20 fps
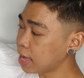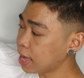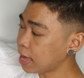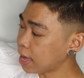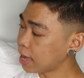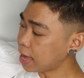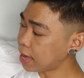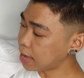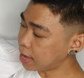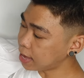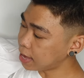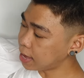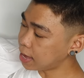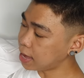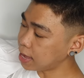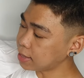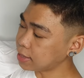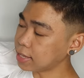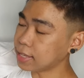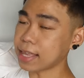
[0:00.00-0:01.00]

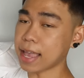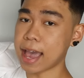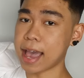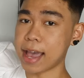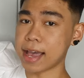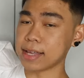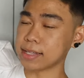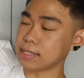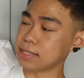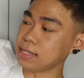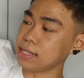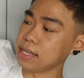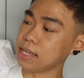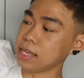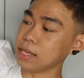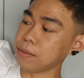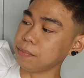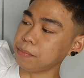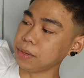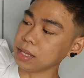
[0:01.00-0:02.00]
And it has
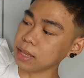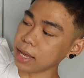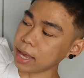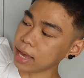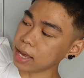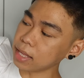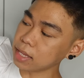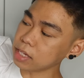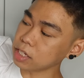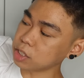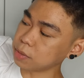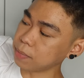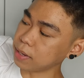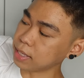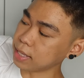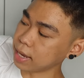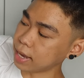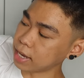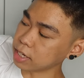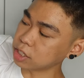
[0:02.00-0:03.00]
the Billie Eilish
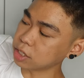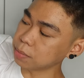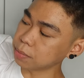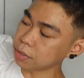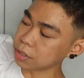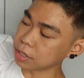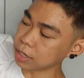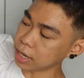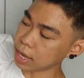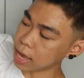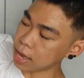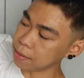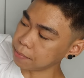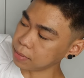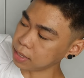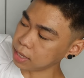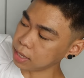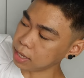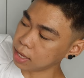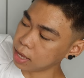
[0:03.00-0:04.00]
by Takashi
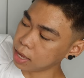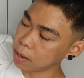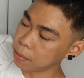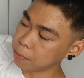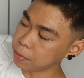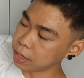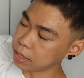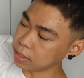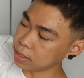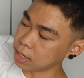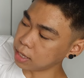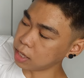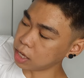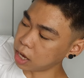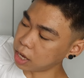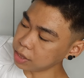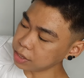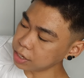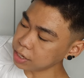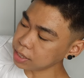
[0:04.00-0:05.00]
Murakami printed
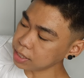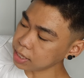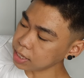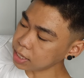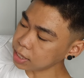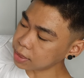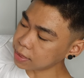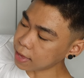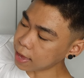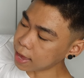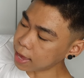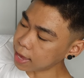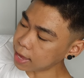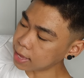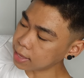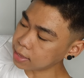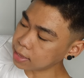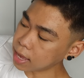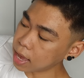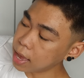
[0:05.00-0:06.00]
underneath,
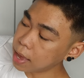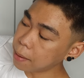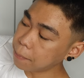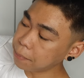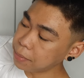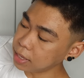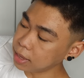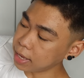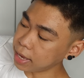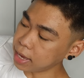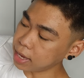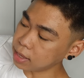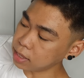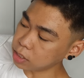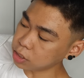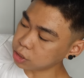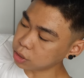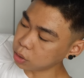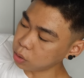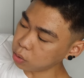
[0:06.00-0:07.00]
and Billie
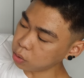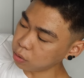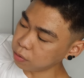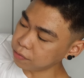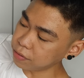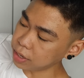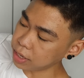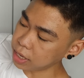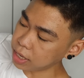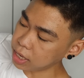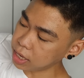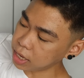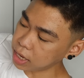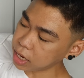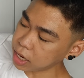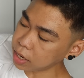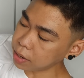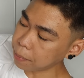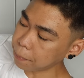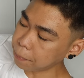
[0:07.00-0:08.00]
Eilish logo over
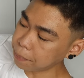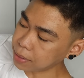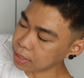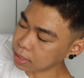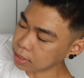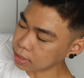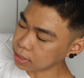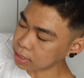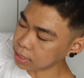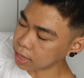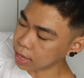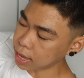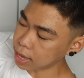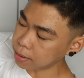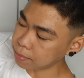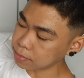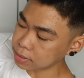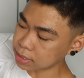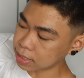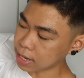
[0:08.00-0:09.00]
here,
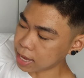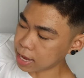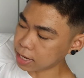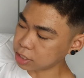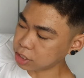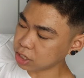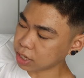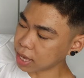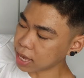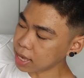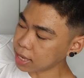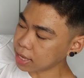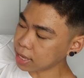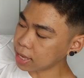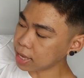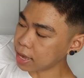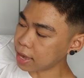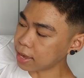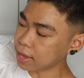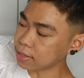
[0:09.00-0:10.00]

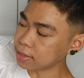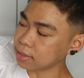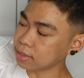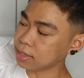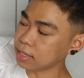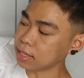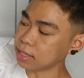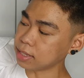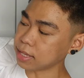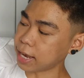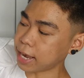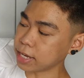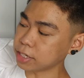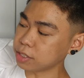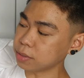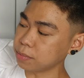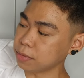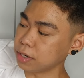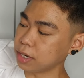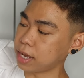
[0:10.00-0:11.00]
BTM/KK, and the
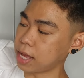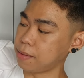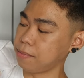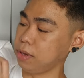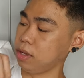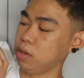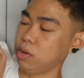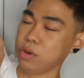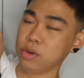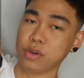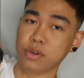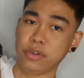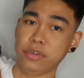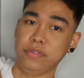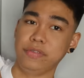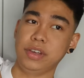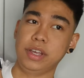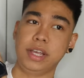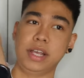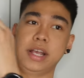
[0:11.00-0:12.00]
Takashi Murakami logo
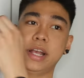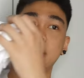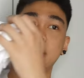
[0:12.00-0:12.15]
over here.